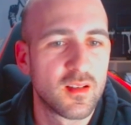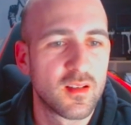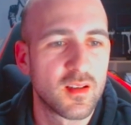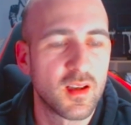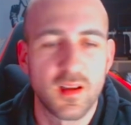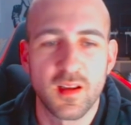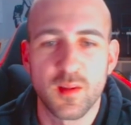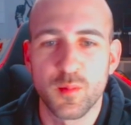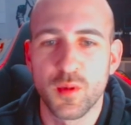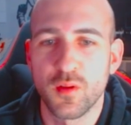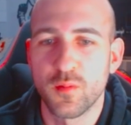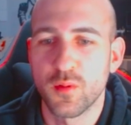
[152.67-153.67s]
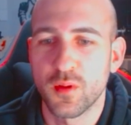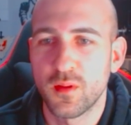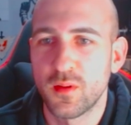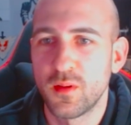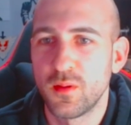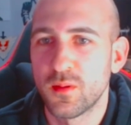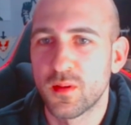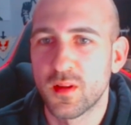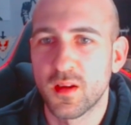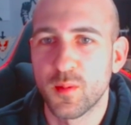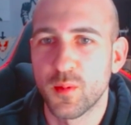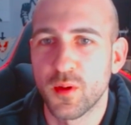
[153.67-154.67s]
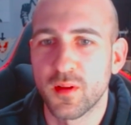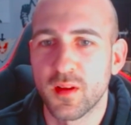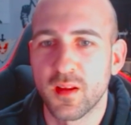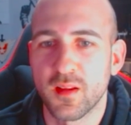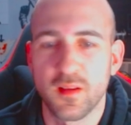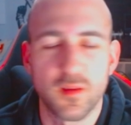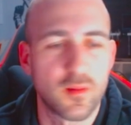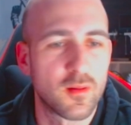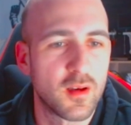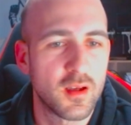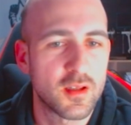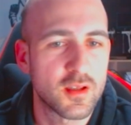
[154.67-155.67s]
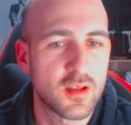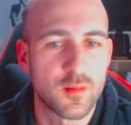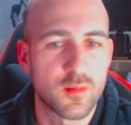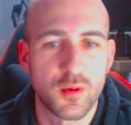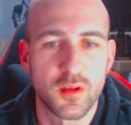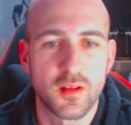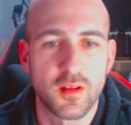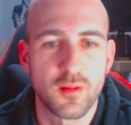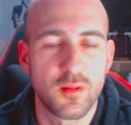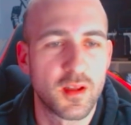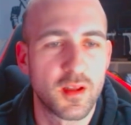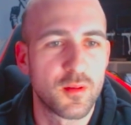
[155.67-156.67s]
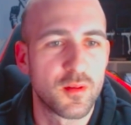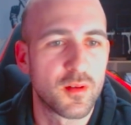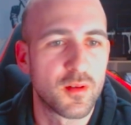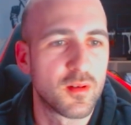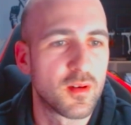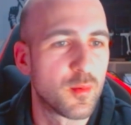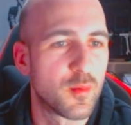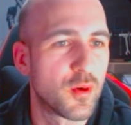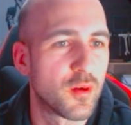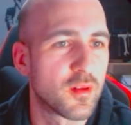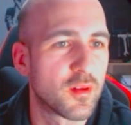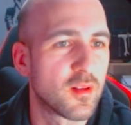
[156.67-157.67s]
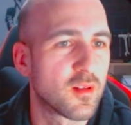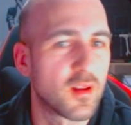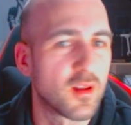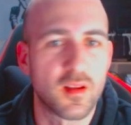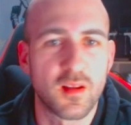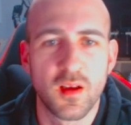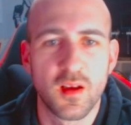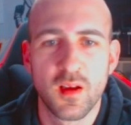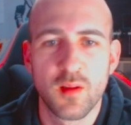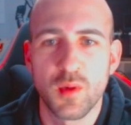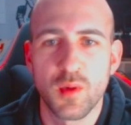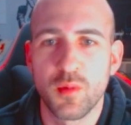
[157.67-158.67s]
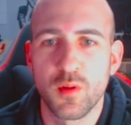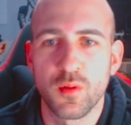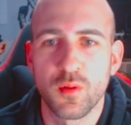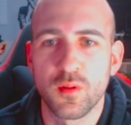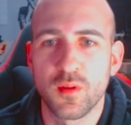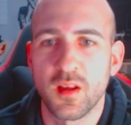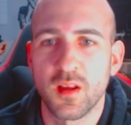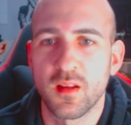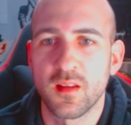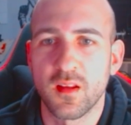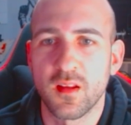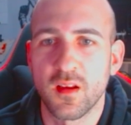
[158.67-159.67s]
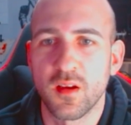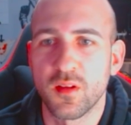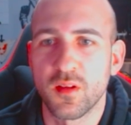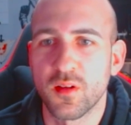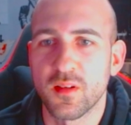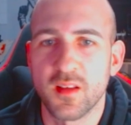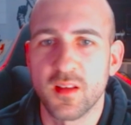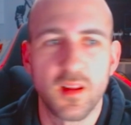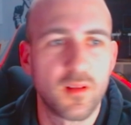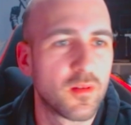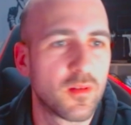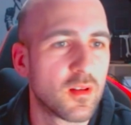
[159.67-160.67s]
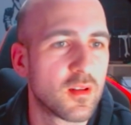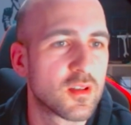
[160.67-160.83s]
Yeah, let me know what you think about that. So I just wanted to let you know about this and maybe you want to test it out yourself.